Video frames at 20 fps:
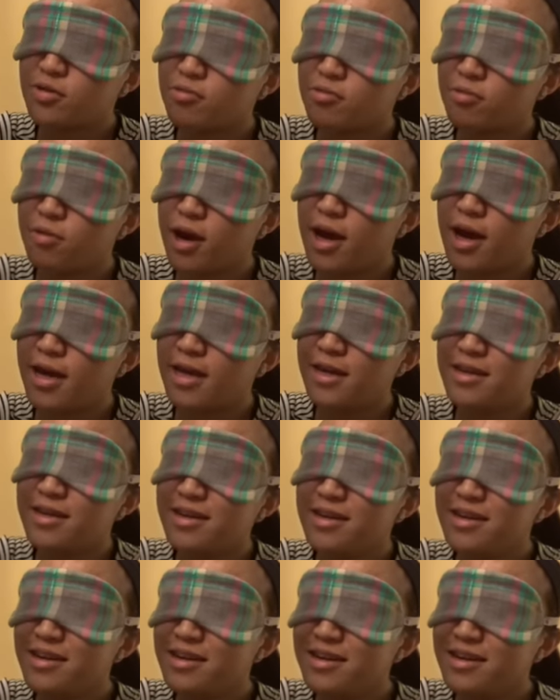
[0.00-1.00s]
the red.
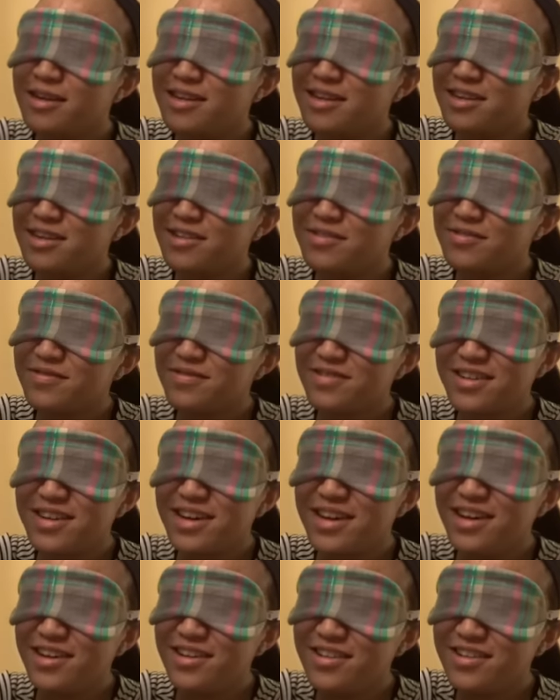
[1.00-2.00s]
Oh
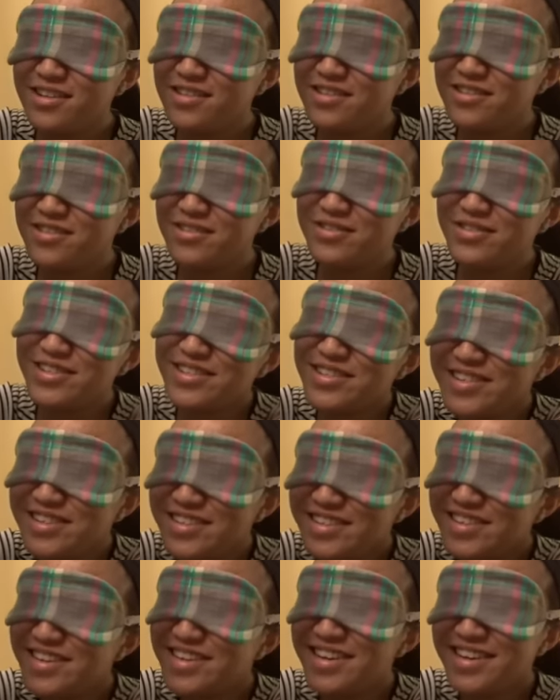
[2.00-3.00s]
no.
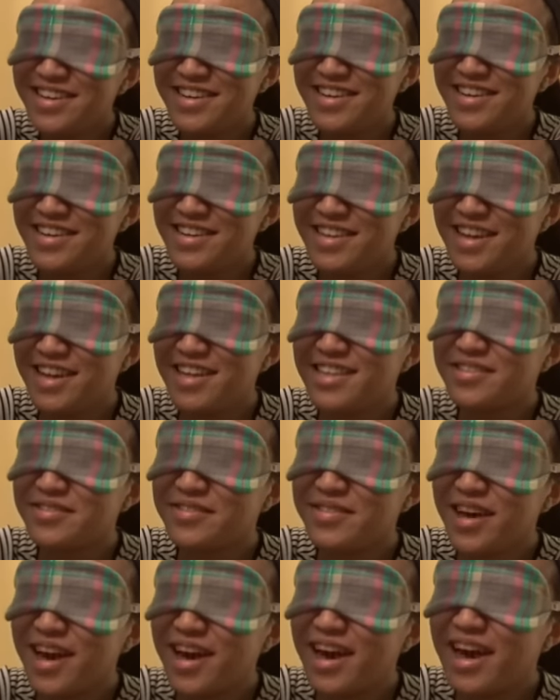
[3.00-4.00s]
That's
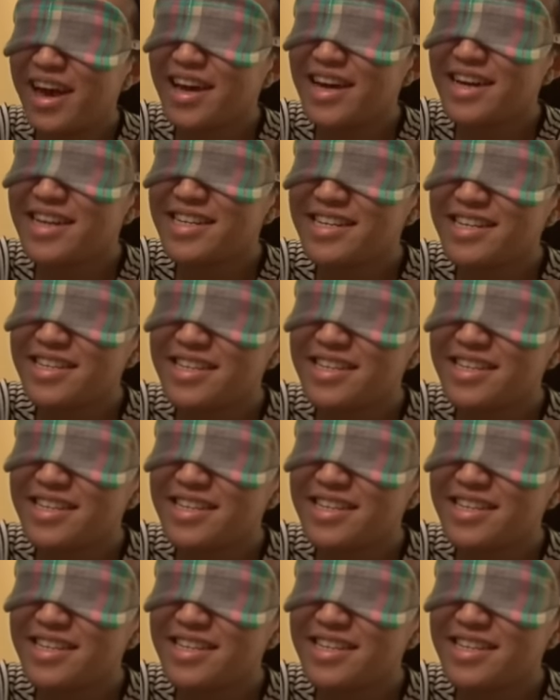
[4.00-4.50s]
okay.